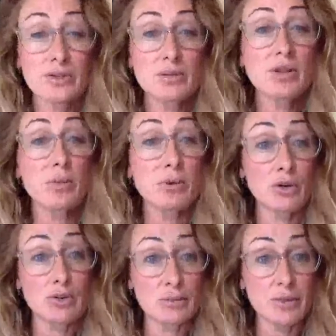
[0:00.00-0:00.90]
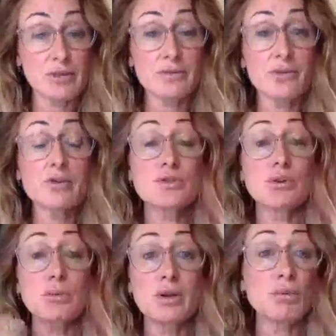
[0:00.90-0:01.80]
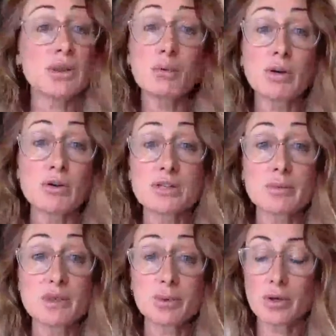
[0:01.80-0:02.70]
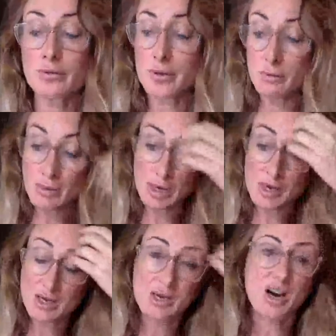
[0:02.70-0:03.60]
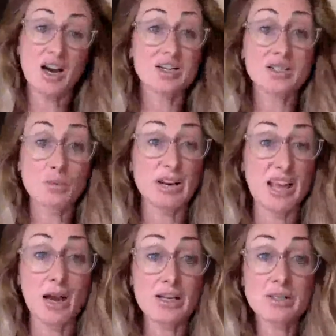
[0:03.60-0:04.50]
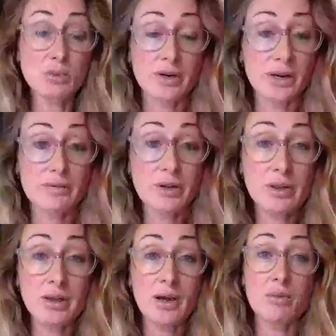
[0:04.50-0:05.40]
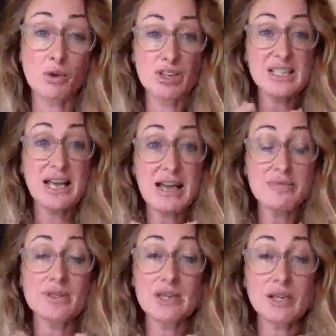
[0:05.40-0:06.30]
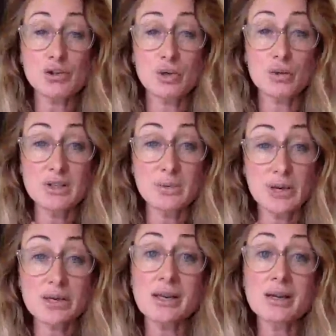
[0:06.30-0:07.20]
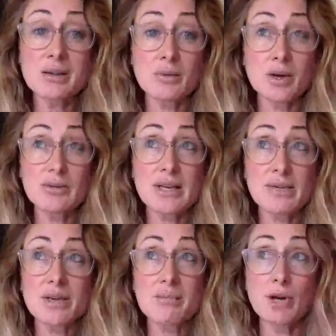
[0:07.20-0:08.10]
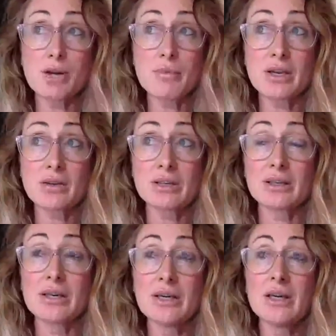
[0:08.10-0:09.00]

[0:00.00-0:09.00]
use them, whether you want to use them in a diffuser or whether you want to use them as a perfume. I just wanted everything. I wanted to have the touch rollers when I needed them, when I was having a moment going,